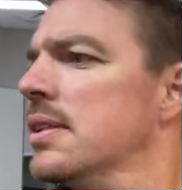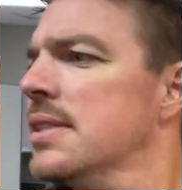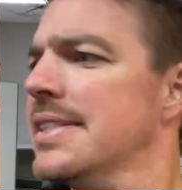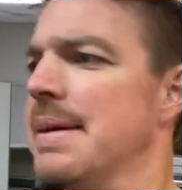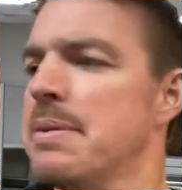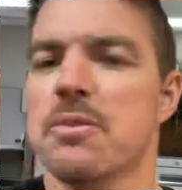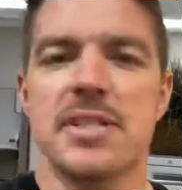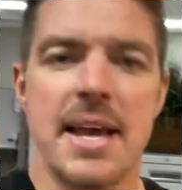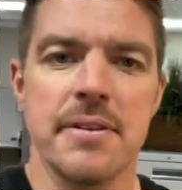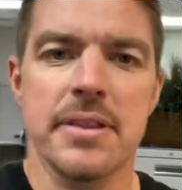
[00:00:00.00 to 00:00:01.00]
September
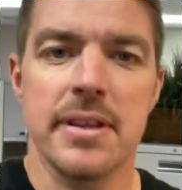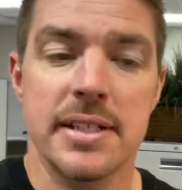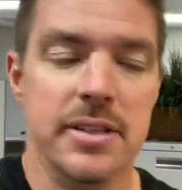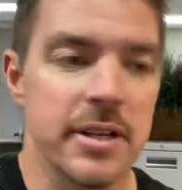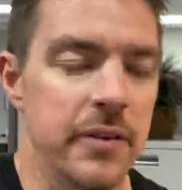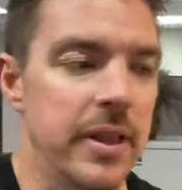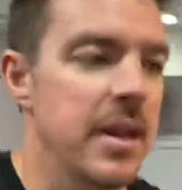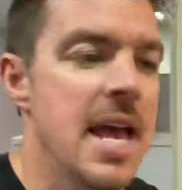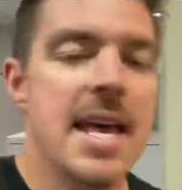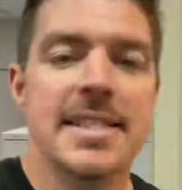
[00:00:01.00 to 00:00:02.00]
7th. I still didn't know that.
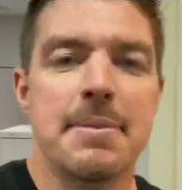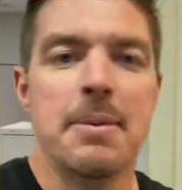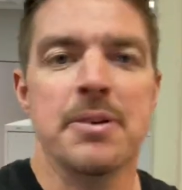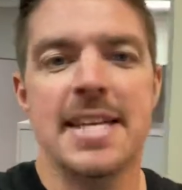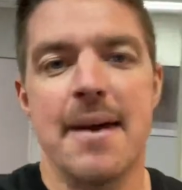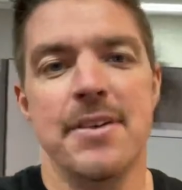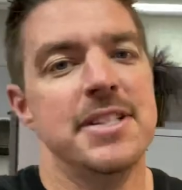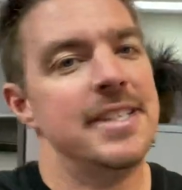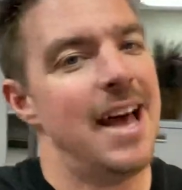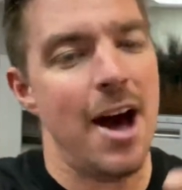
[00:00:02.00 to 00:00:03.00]
September
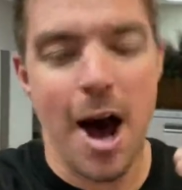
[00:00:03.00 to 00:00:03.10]
7th.